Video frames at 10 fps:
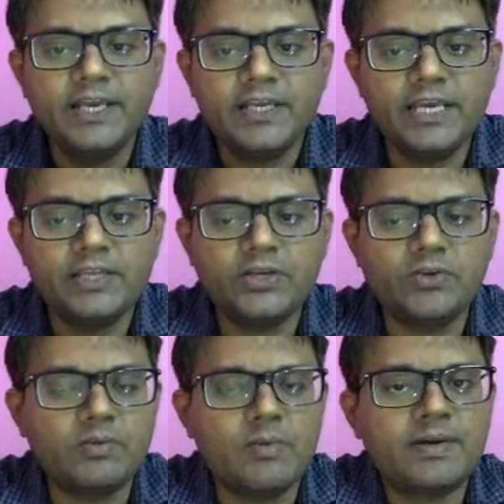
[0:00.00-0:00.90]
either you
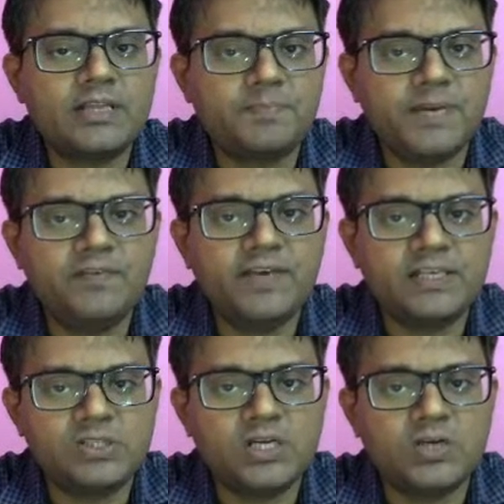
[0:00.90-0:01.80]
remember the
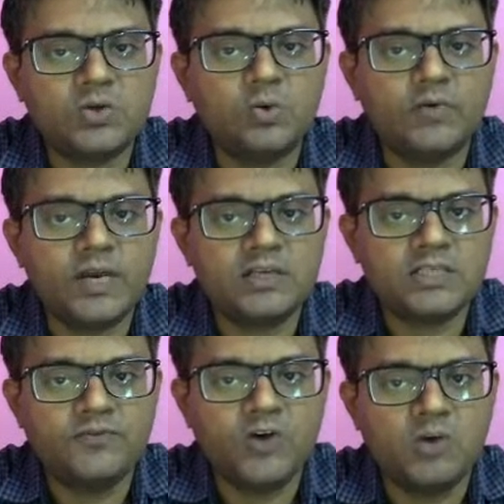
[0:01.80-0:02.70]
previous two
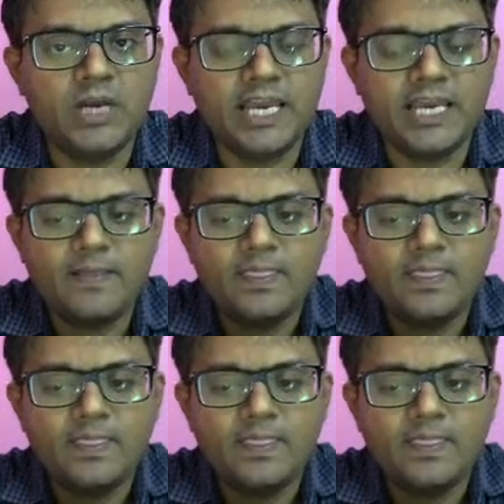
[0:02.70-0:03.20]
velocity formulae